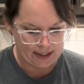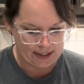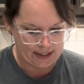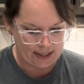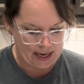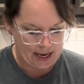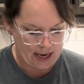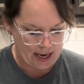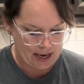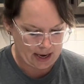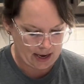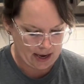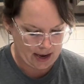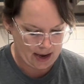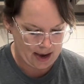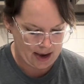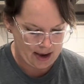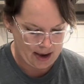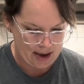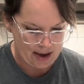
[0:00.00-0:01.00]
sink
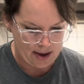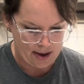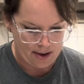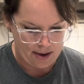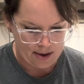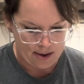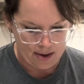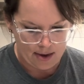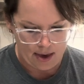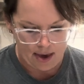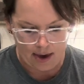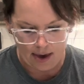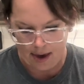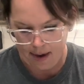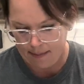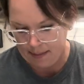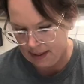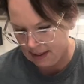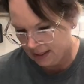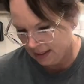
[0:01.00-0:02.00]
and give
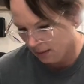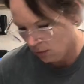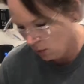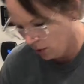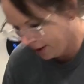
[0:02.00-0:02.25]
me some more